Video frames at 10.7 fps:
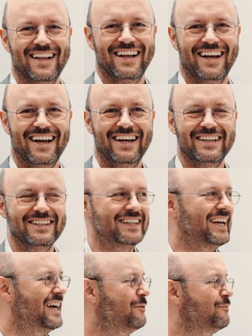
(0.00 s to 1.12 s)
And
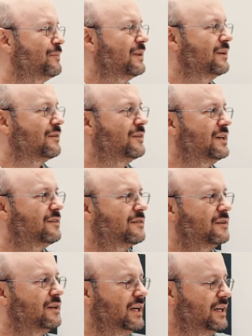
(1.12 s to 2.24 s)

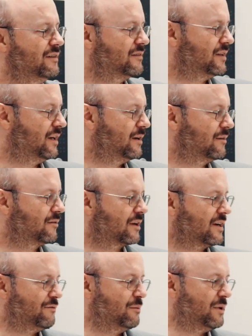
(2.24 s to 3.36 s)
this is the
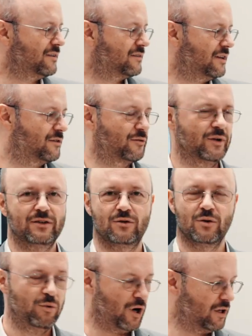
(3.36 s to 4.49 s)
Gravimaster
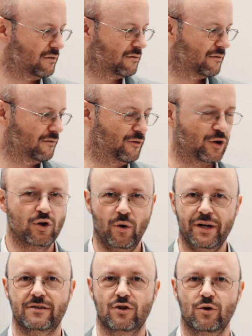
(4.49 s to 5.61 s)
321 for
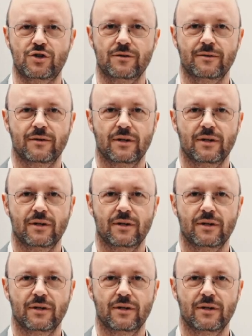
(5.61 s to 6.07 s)
co-extrusion.